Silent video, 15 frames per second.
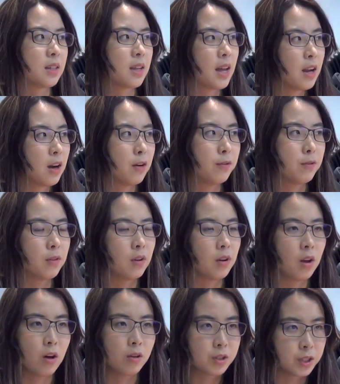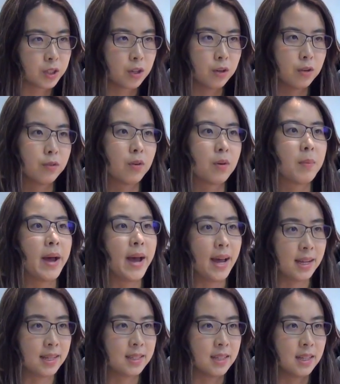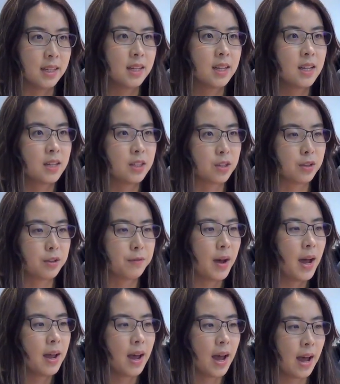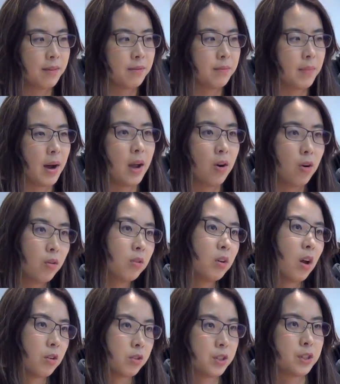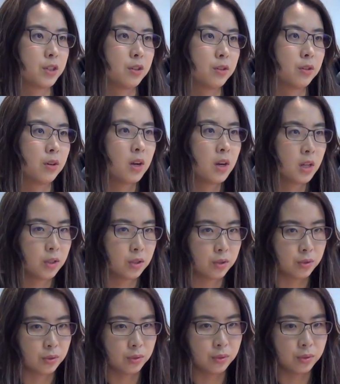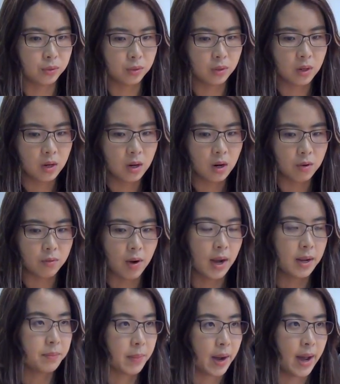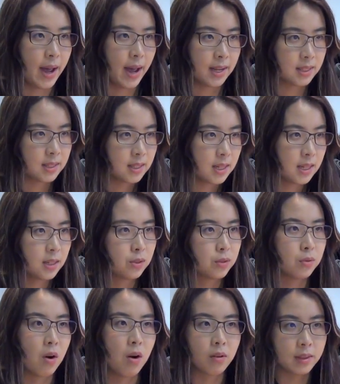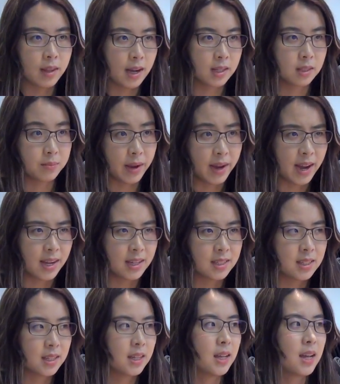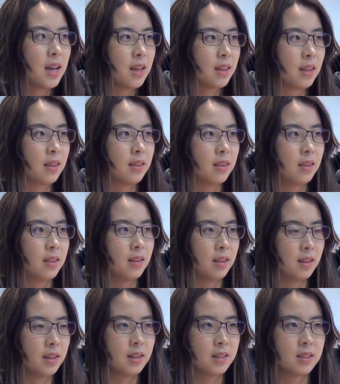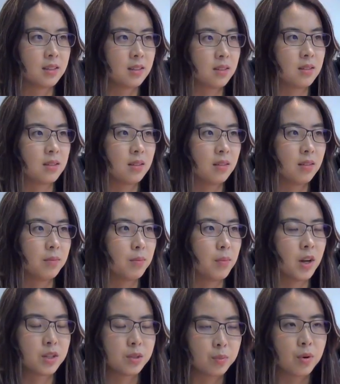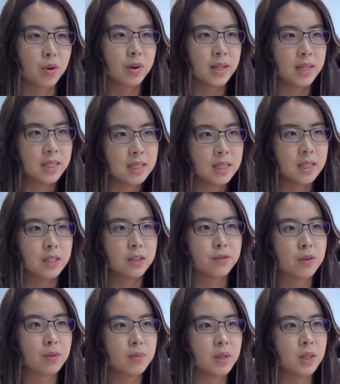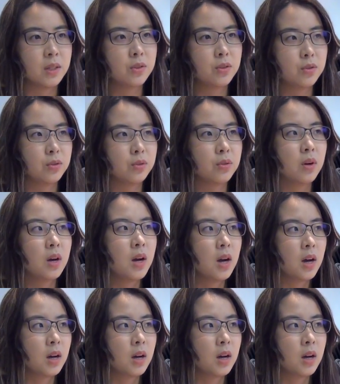kind of logical for my essay. So if I have my own logical to write my essay, to organize my essay, then it is much more easier for me to